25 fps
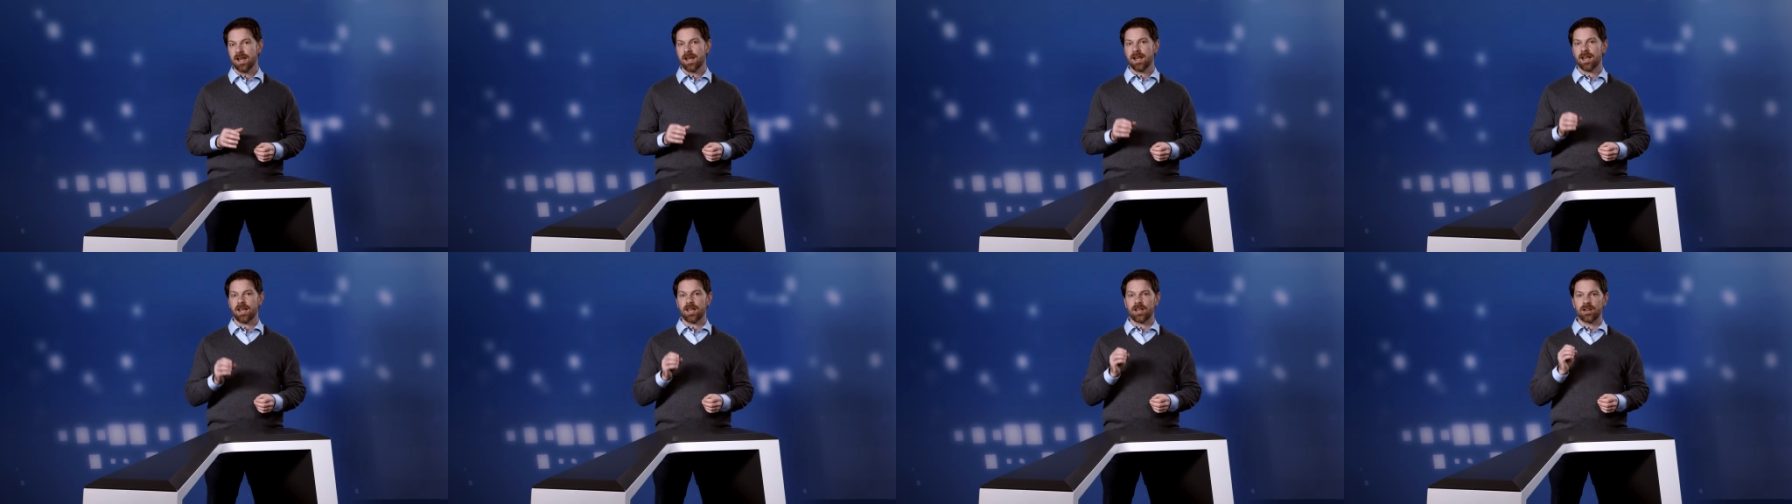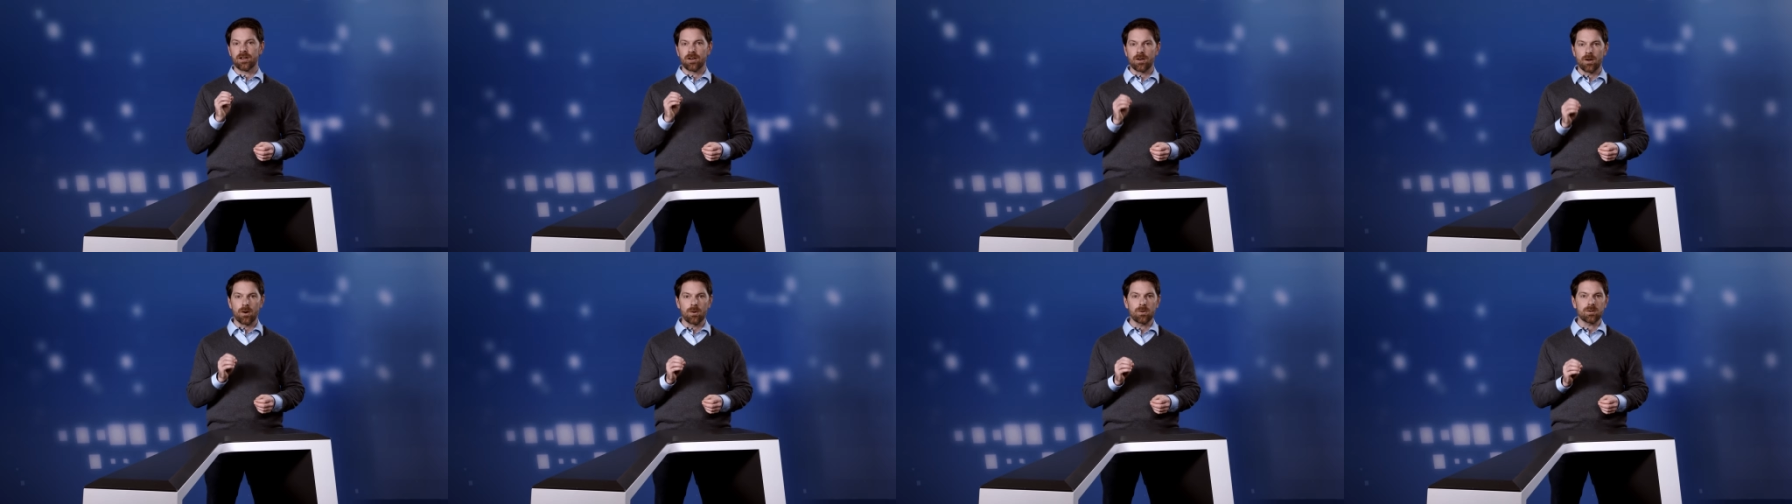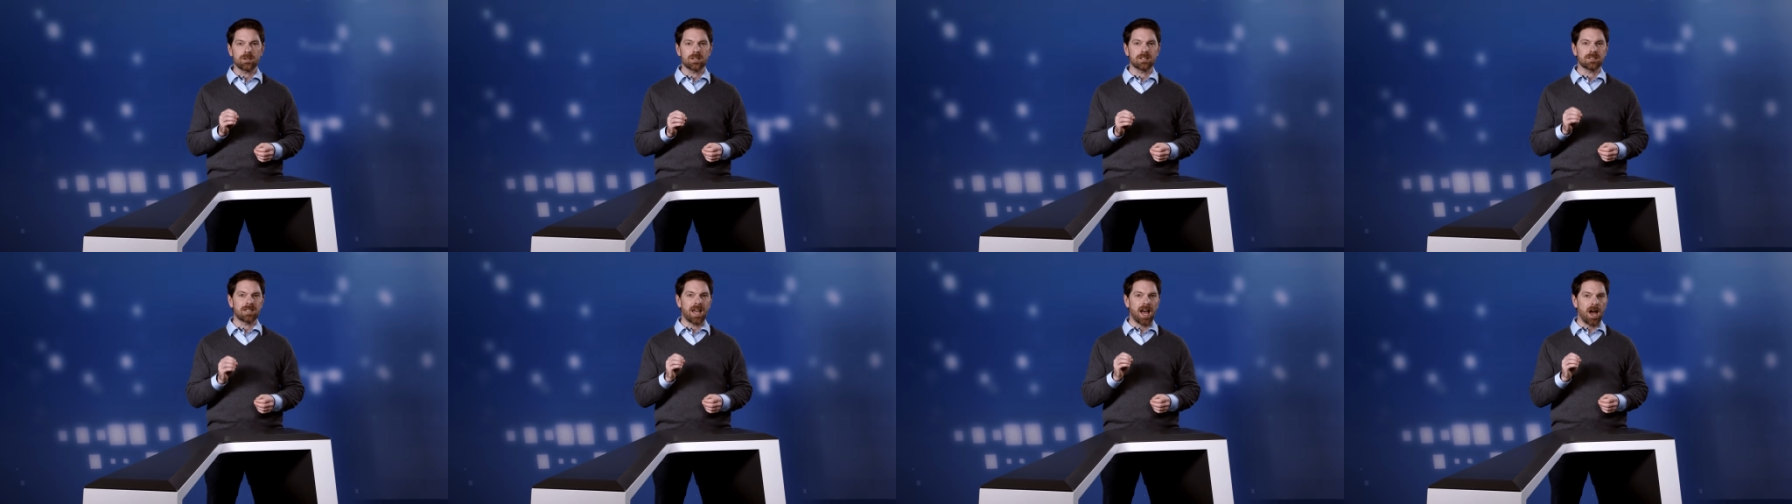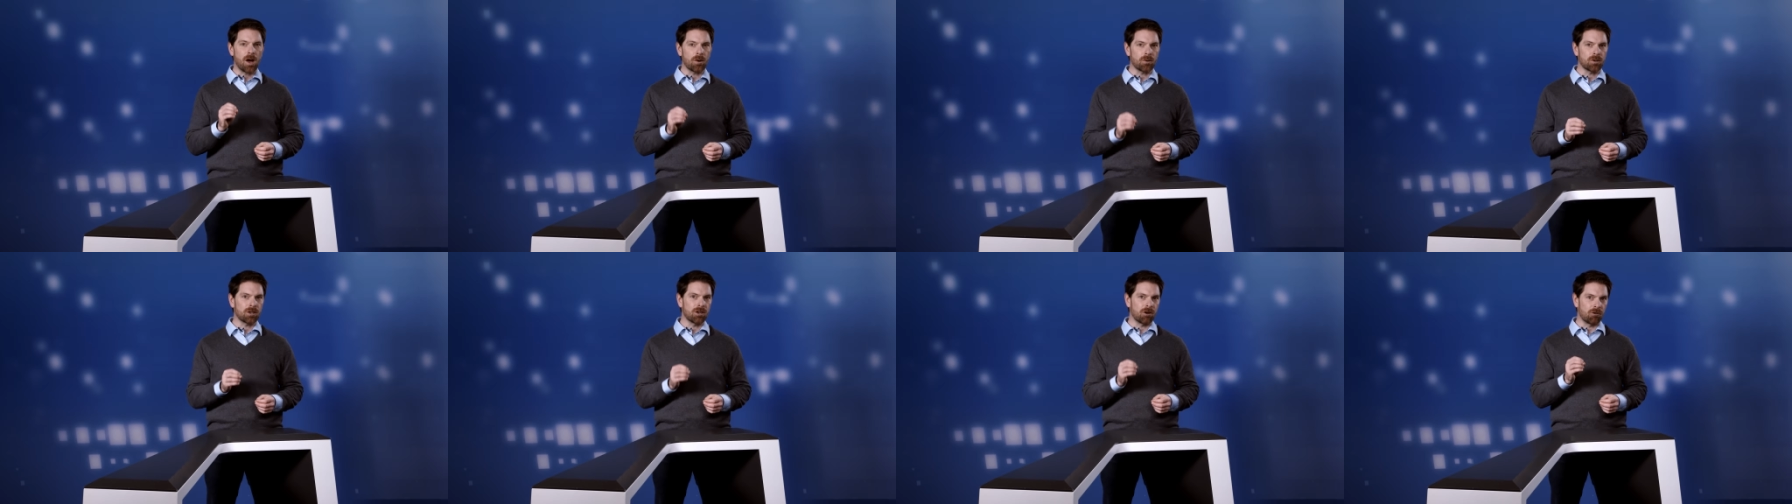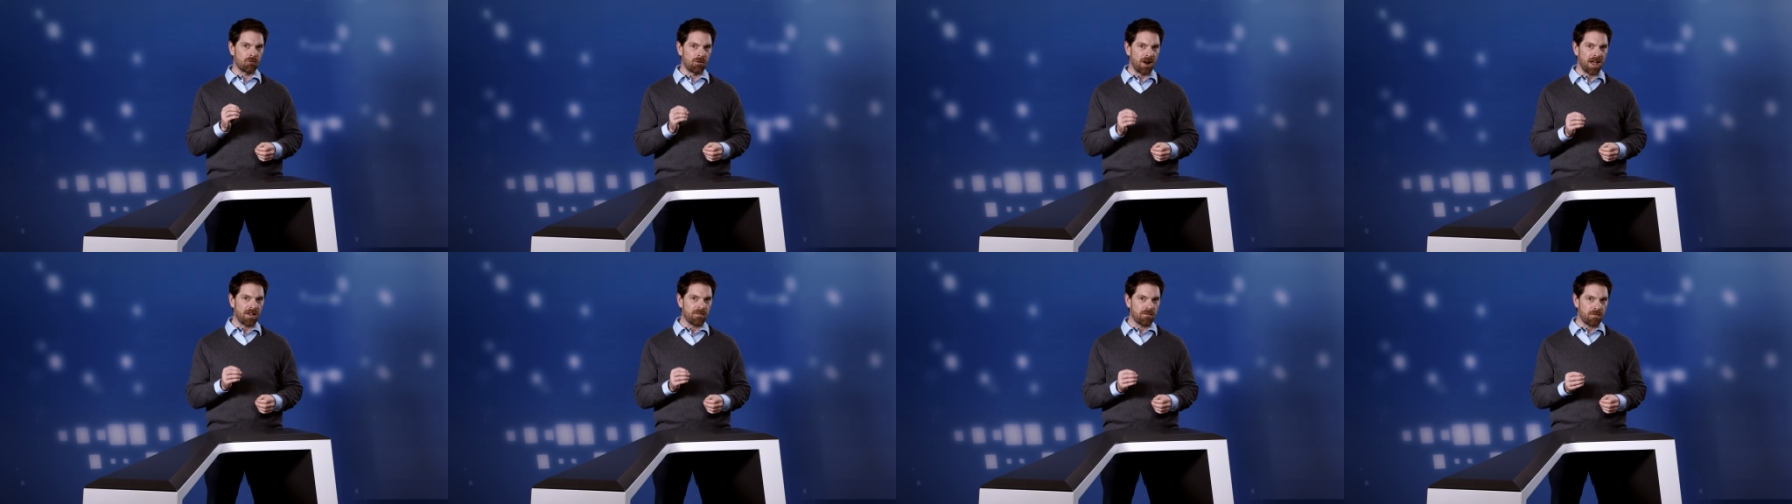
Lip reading: A note is how you derive